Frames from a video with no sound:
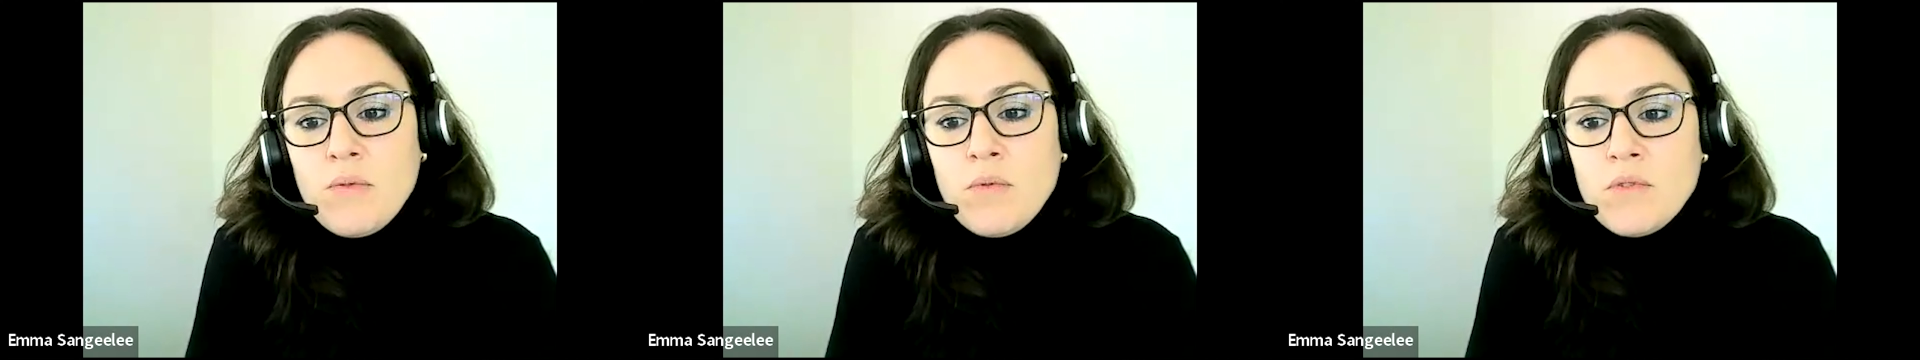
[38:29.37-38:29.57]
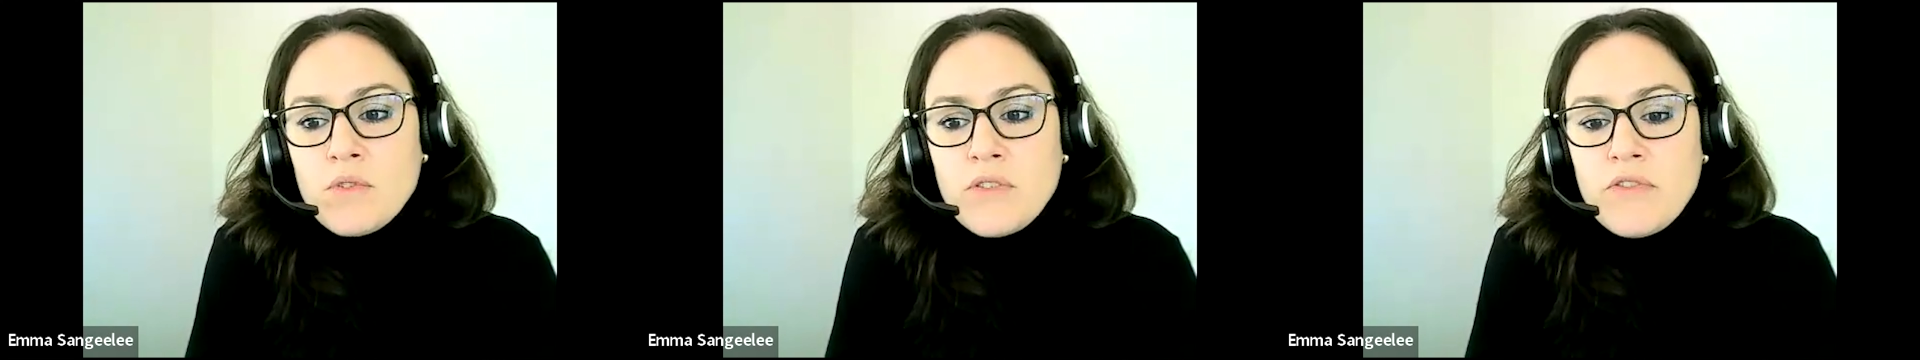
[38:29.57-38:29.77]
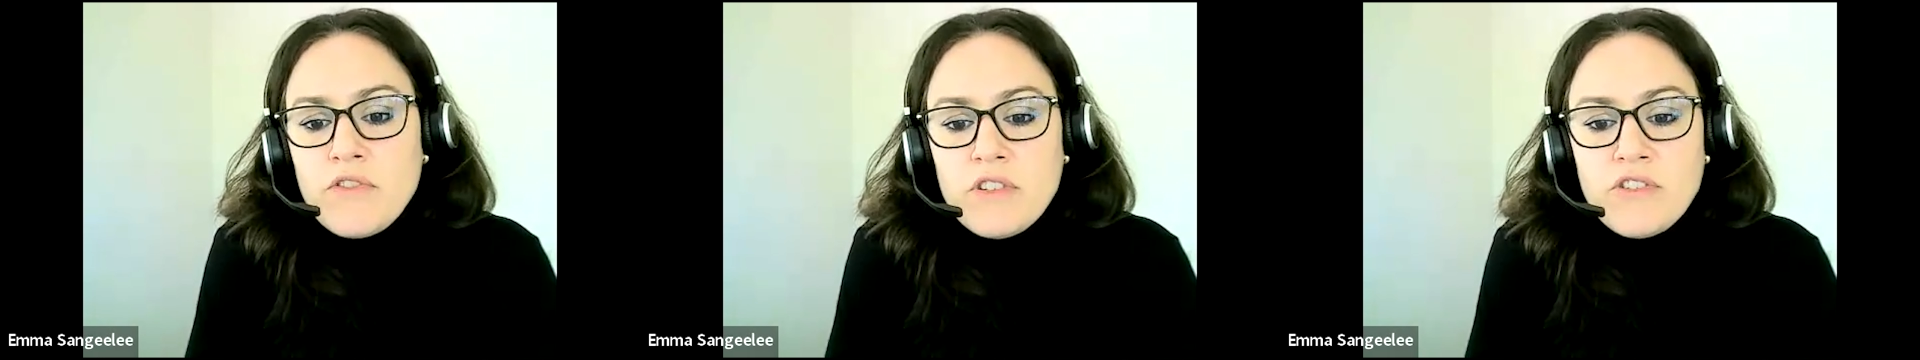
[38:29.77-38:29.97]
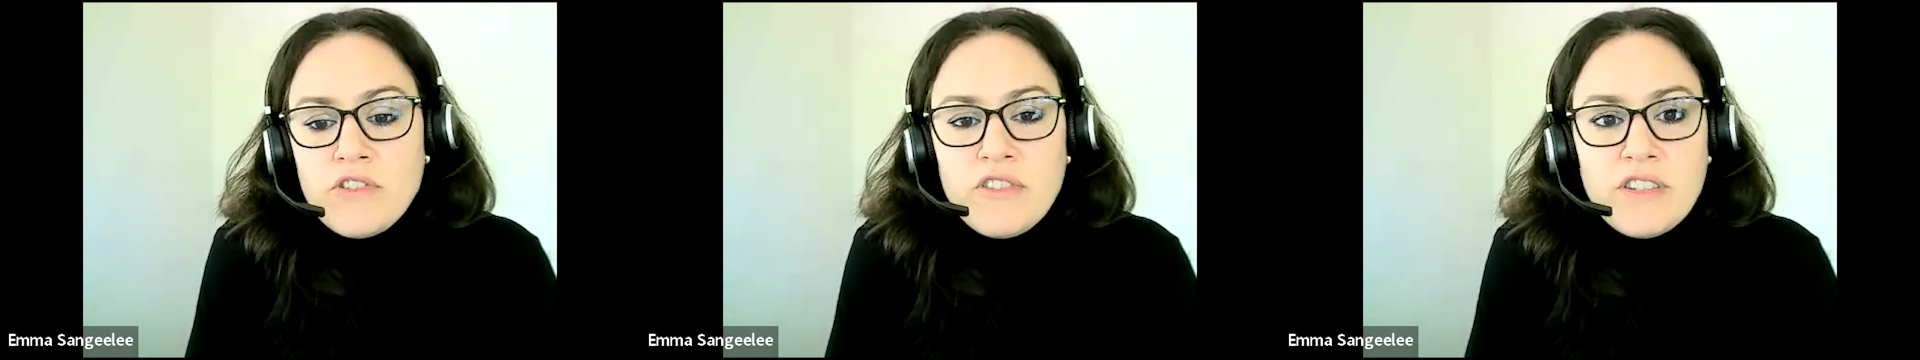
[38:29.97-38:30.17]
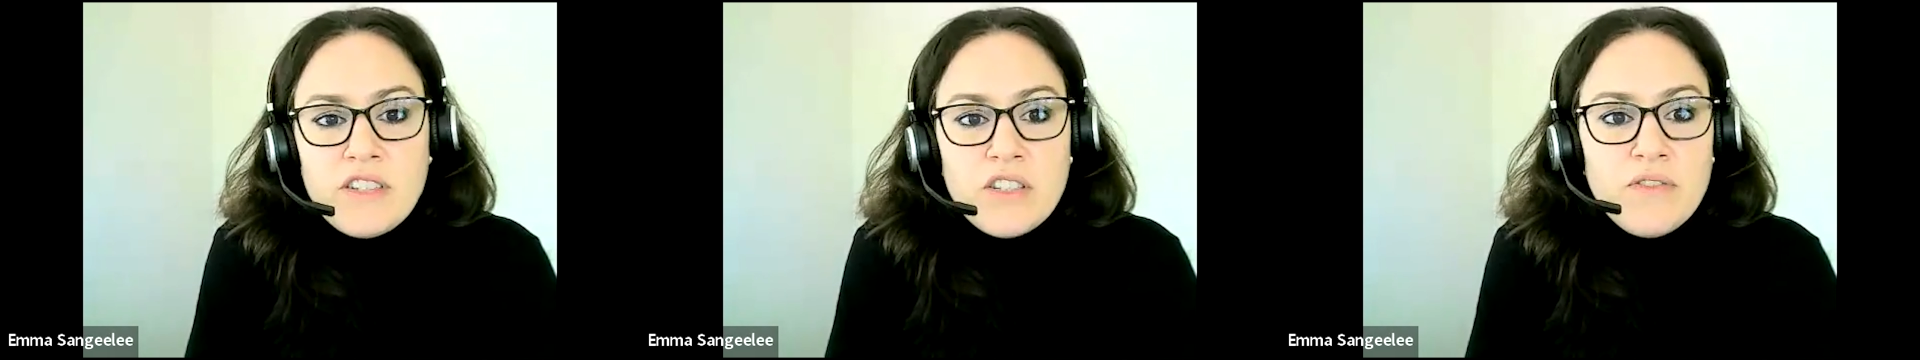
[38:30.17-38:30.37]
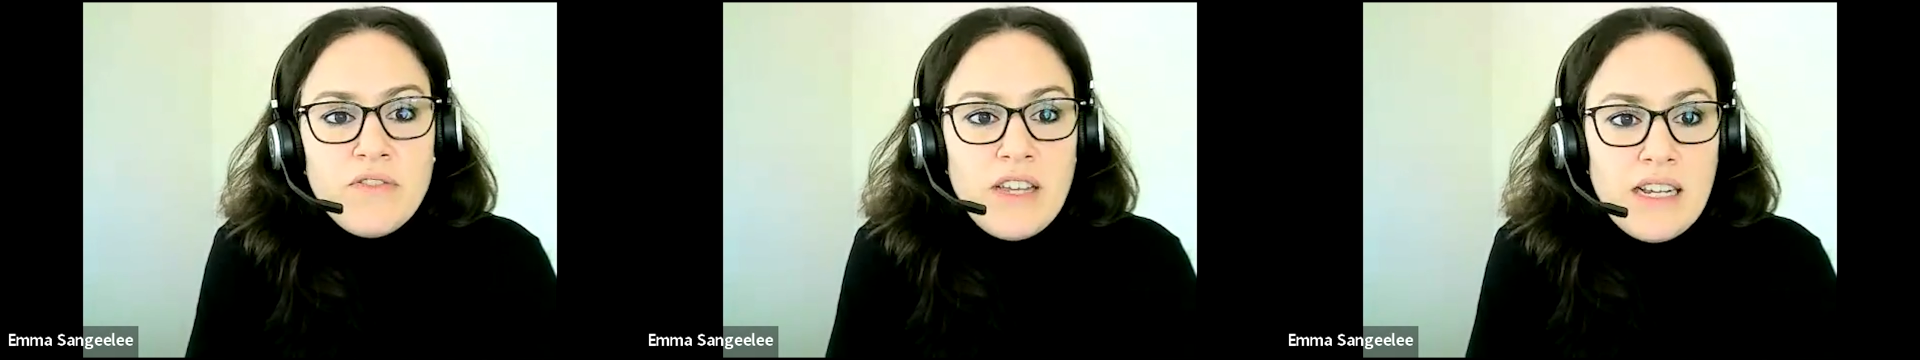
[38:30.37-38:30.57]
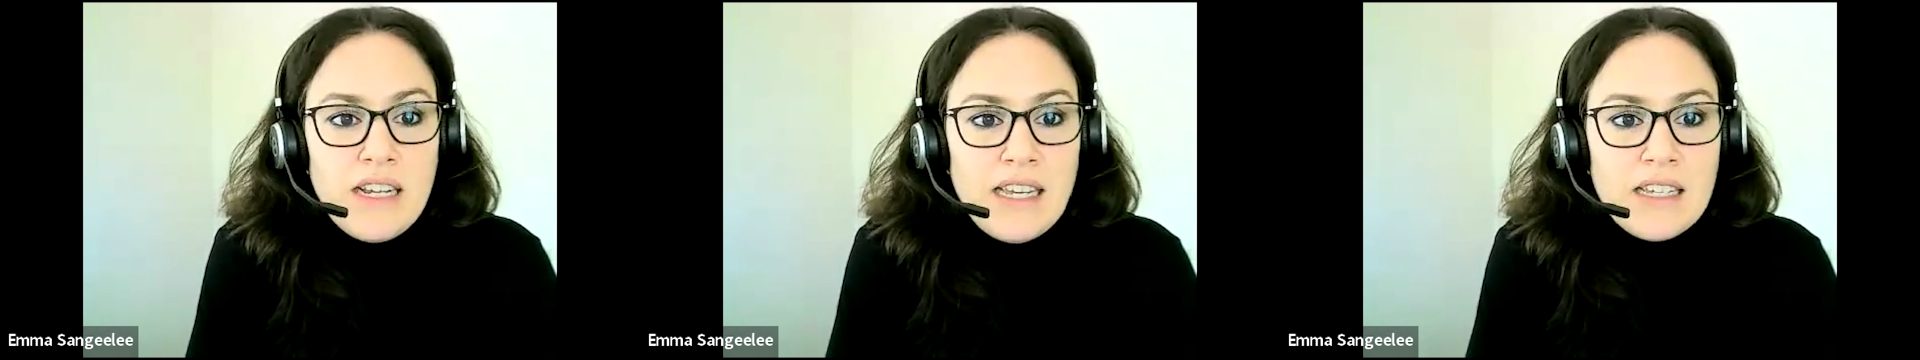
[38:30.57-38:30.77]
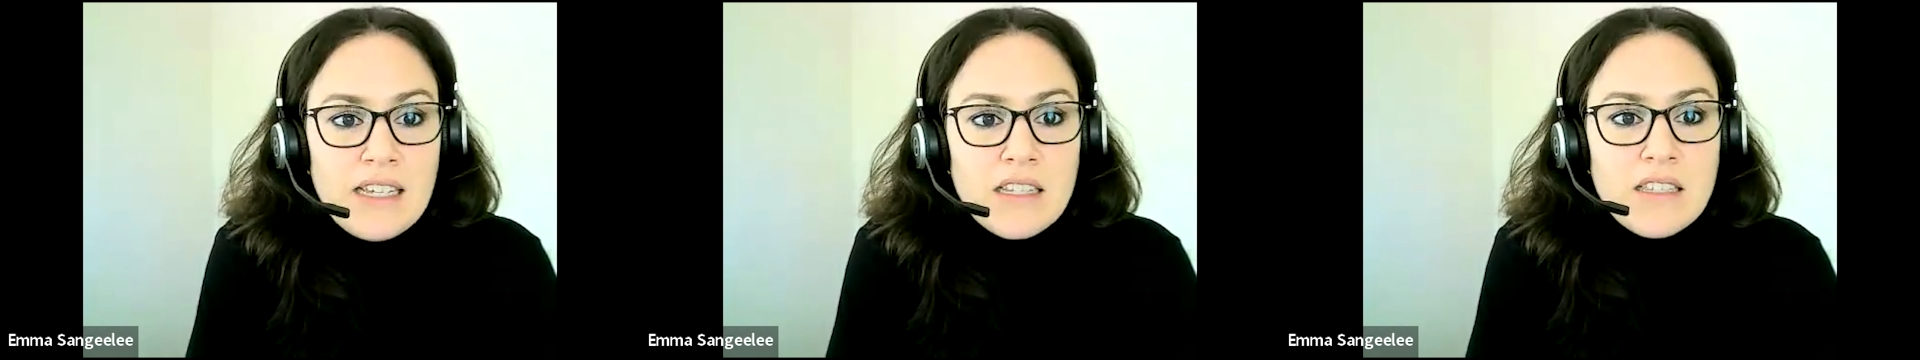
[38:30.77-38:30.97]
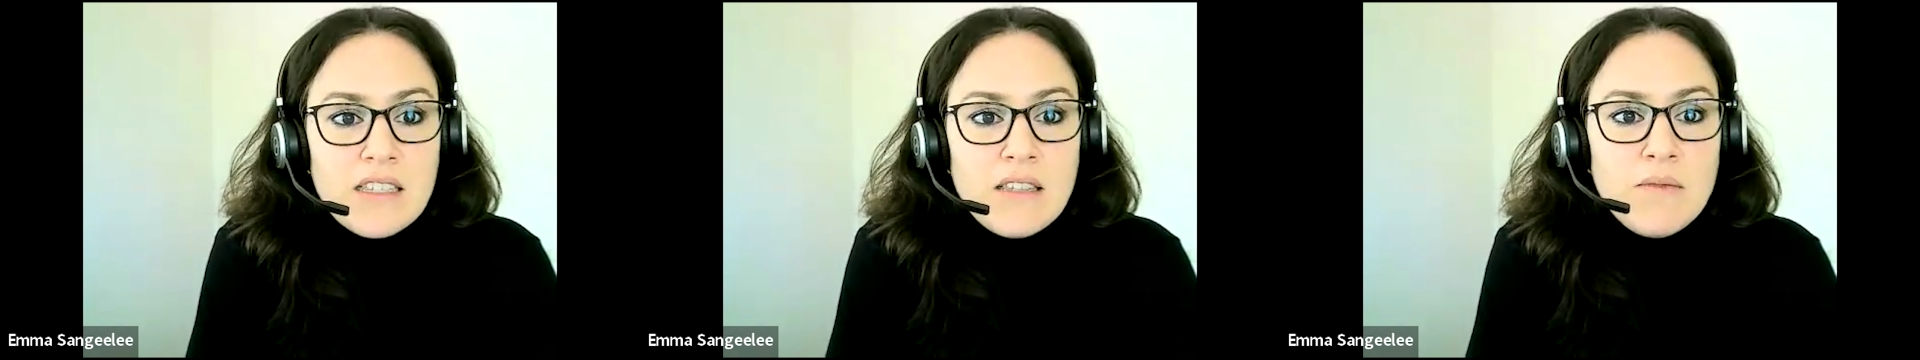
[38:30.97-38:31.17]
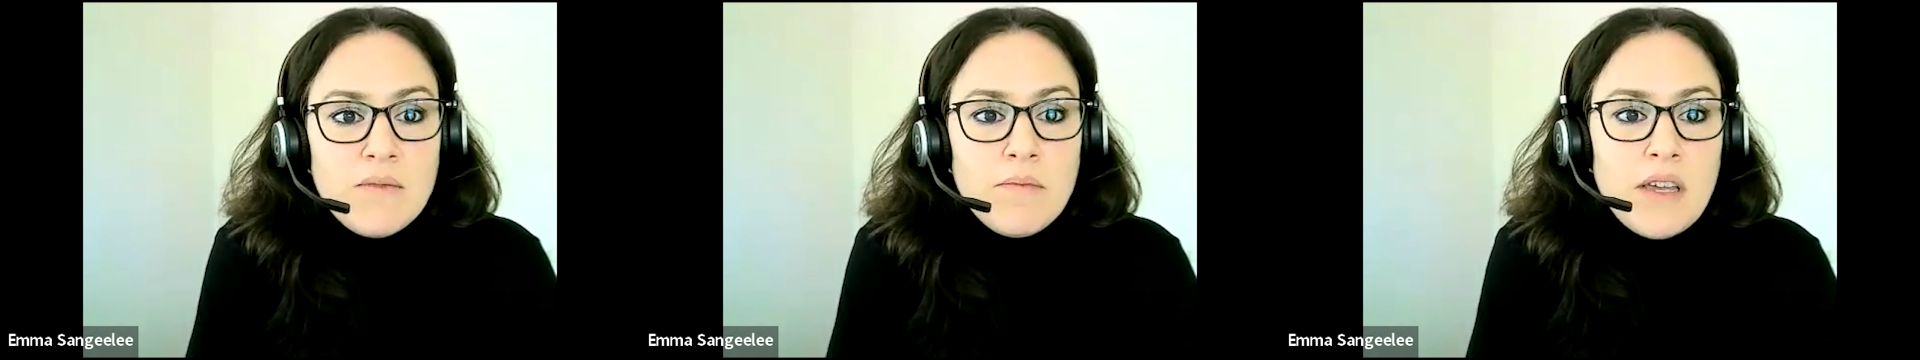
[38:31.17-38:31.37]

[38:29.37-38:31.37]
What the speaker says: awards for injury to feelings,